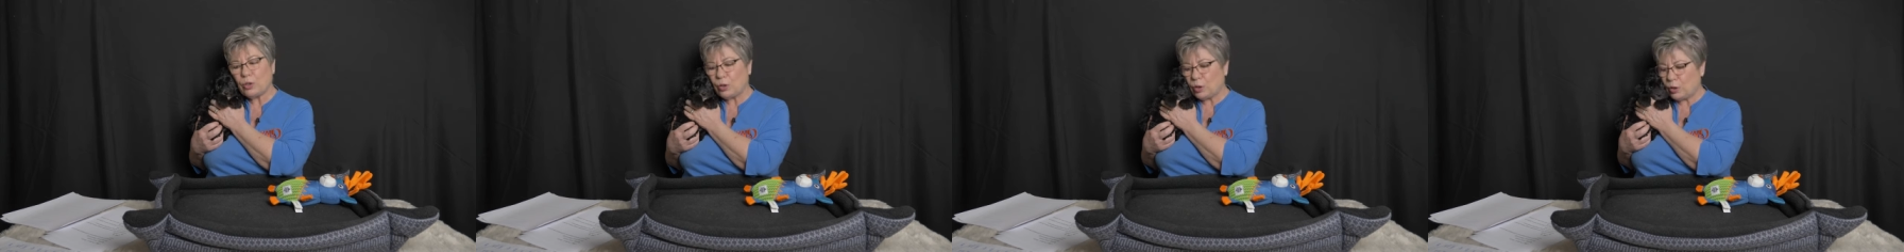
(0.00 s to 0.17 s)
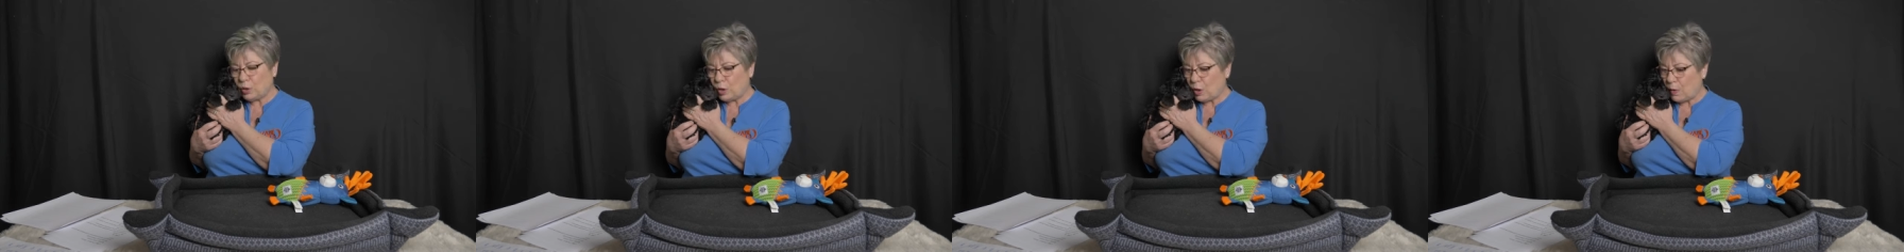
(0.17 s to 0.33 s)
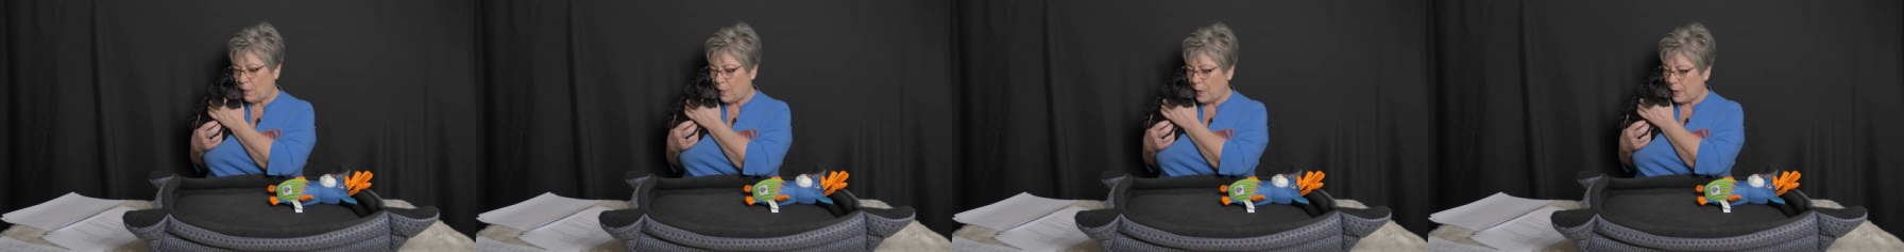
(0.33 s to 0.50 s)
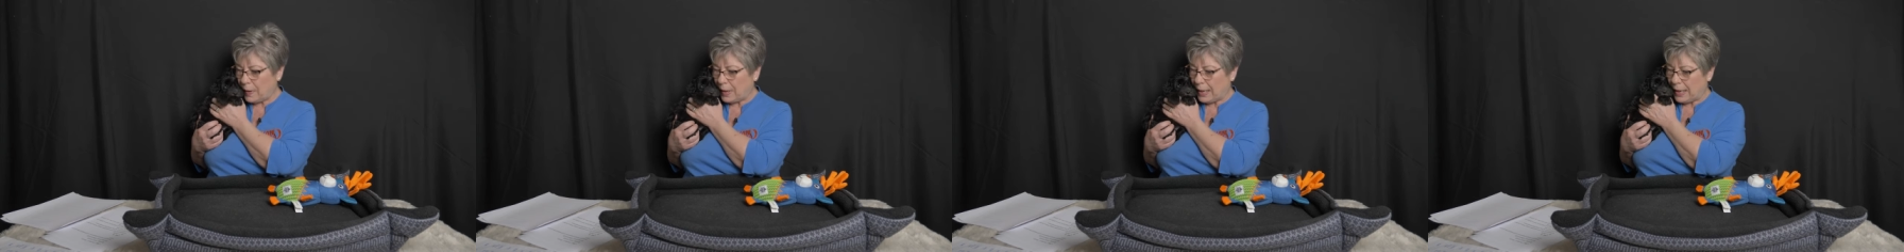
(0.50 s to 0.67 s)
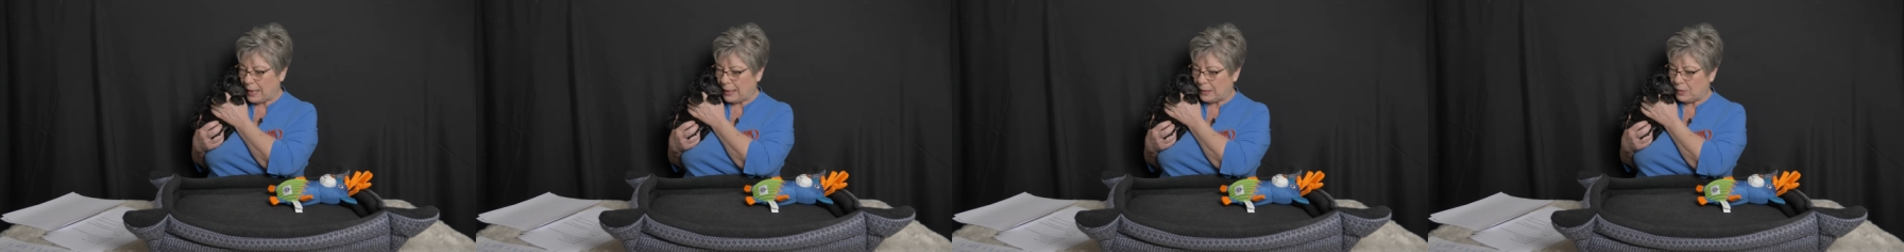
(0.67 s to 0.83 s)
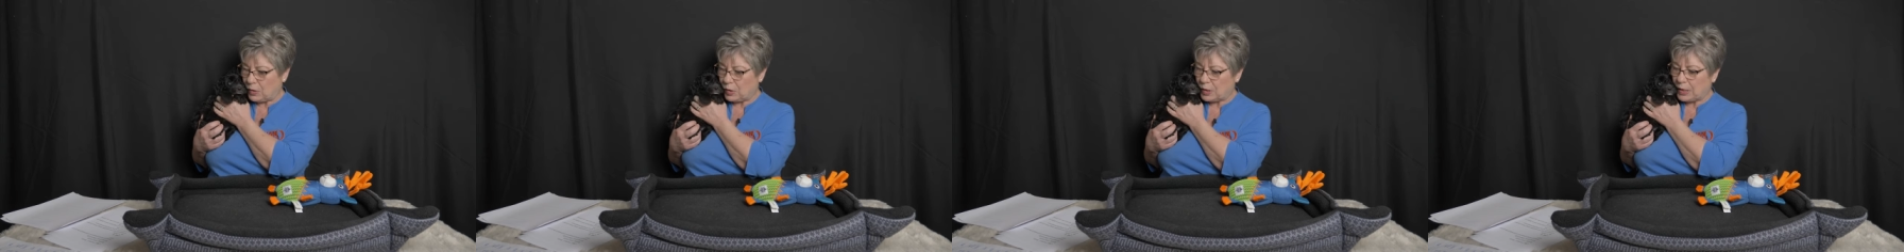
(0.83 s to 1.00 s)
lower
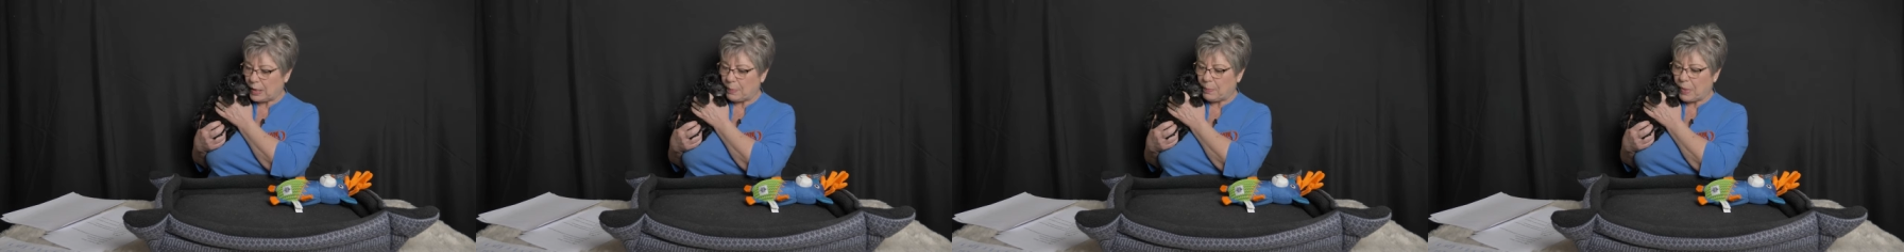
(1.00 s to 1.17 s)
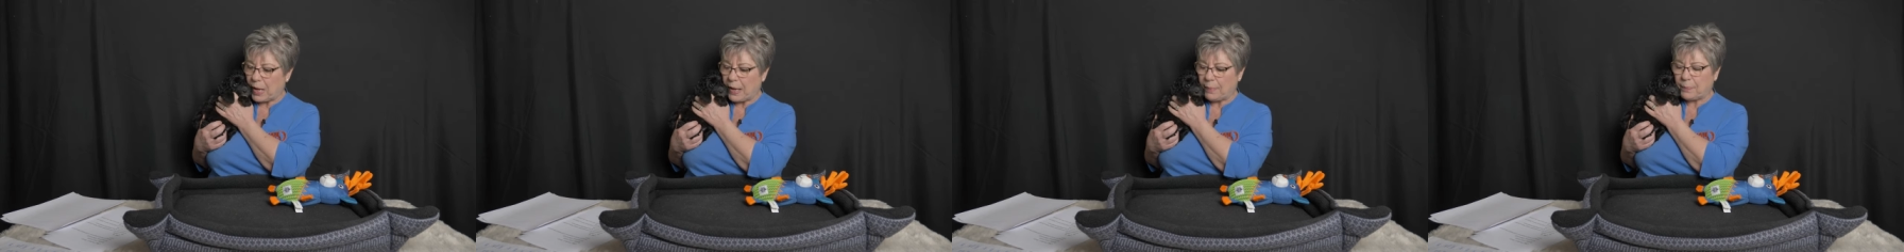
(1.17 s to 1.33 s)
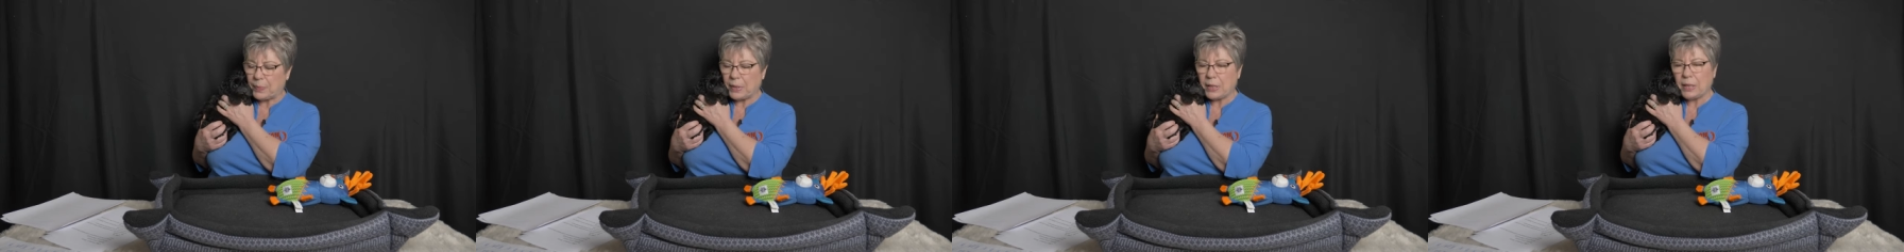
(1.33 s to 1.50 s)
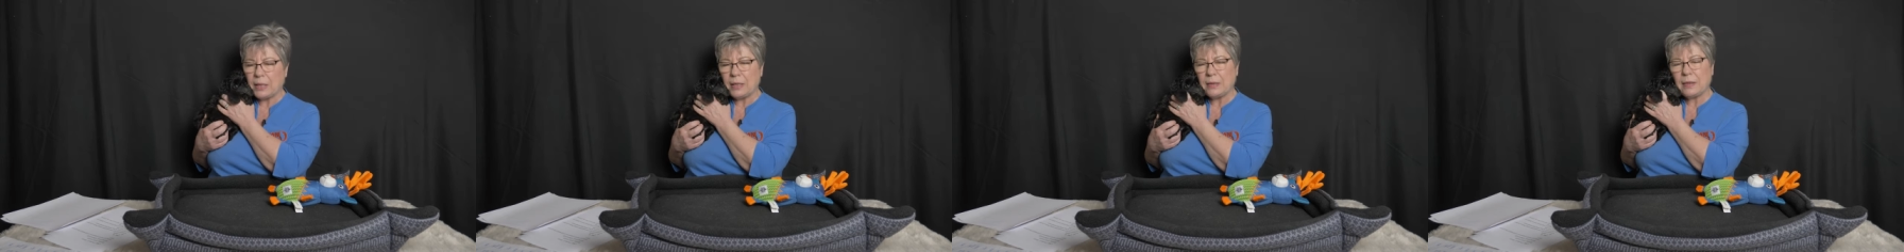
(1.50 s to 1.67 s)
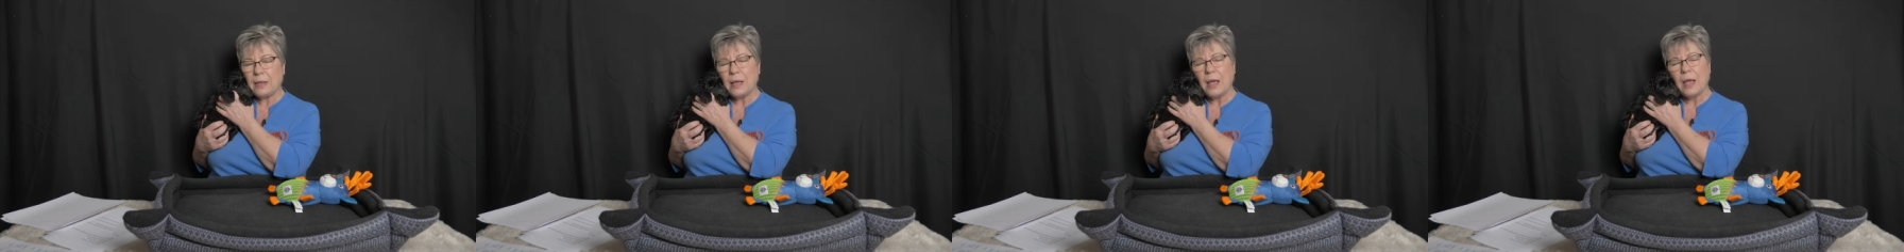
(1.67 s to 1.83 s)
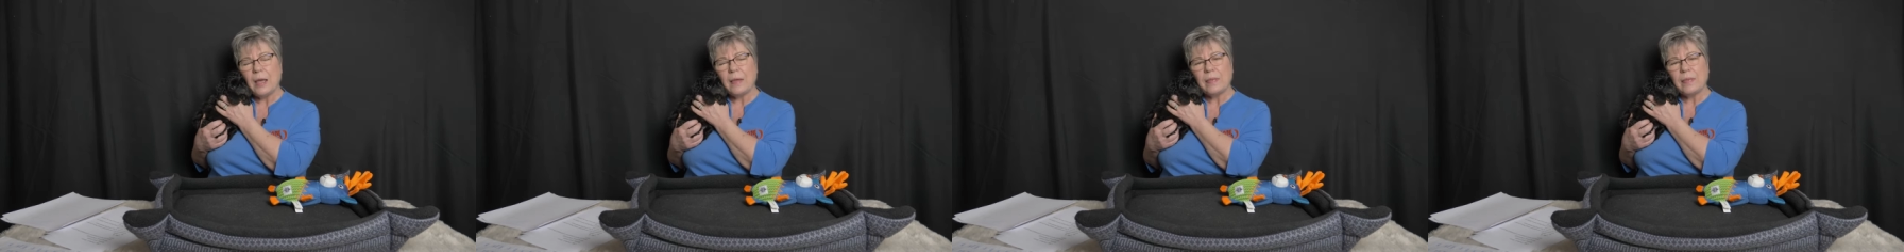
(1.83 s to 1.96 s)
energy puppy